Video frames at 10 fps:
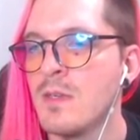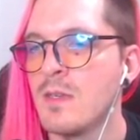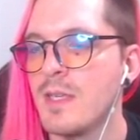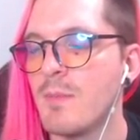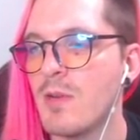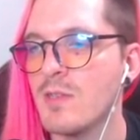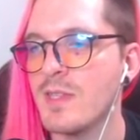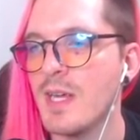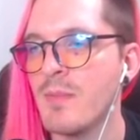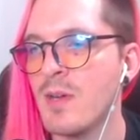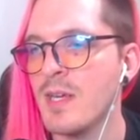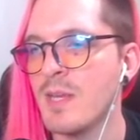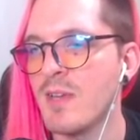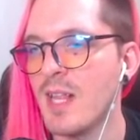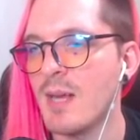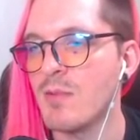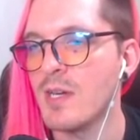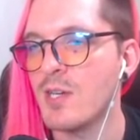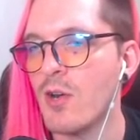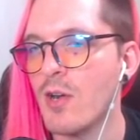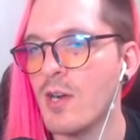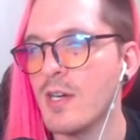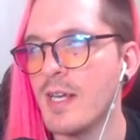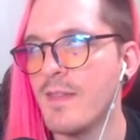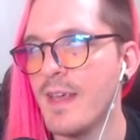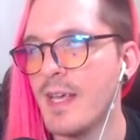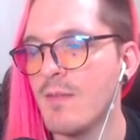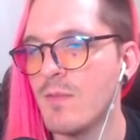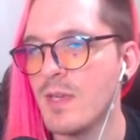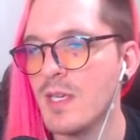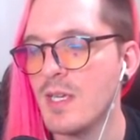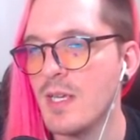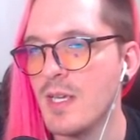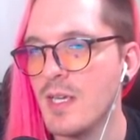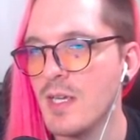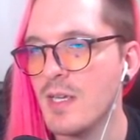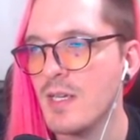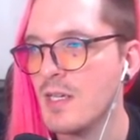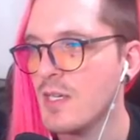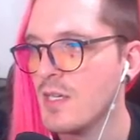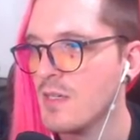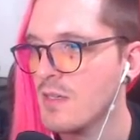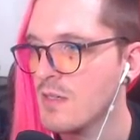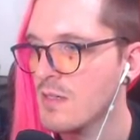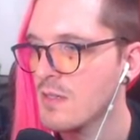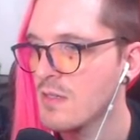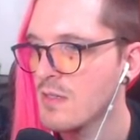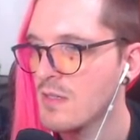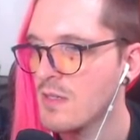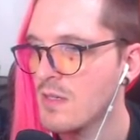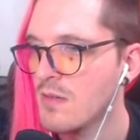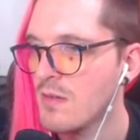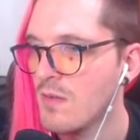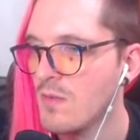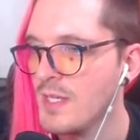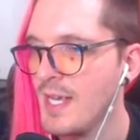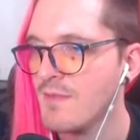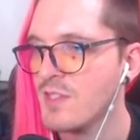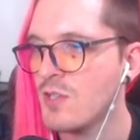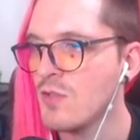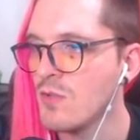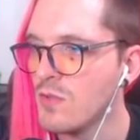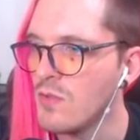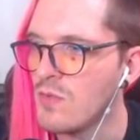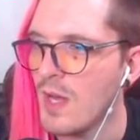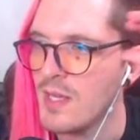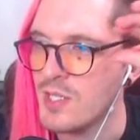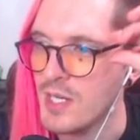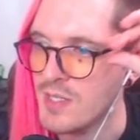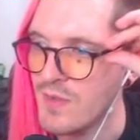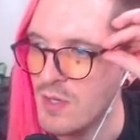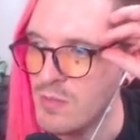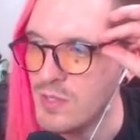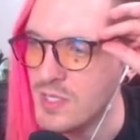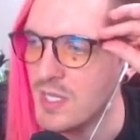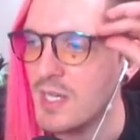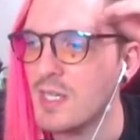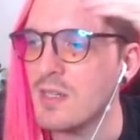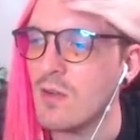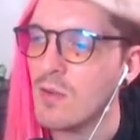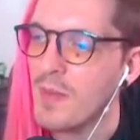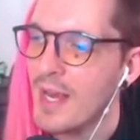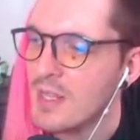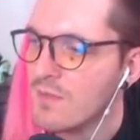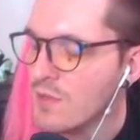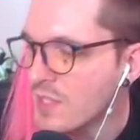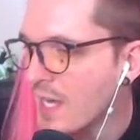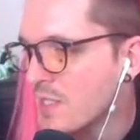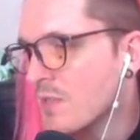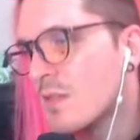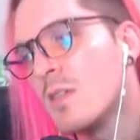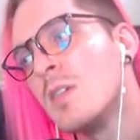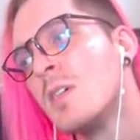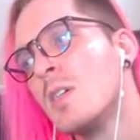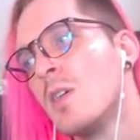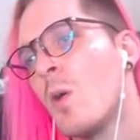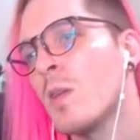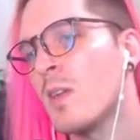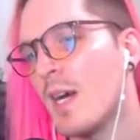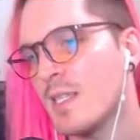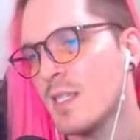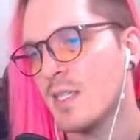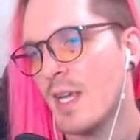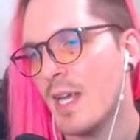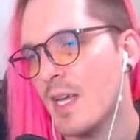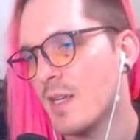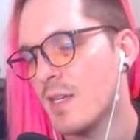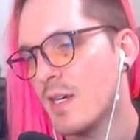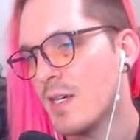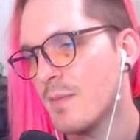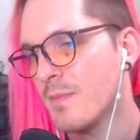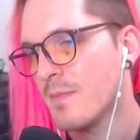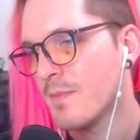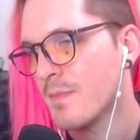Yep, Cursed Library, then we Library Card, and then we only have 2 Relic Checks available in the second, or back in the first castle. Holy Glasses and, no,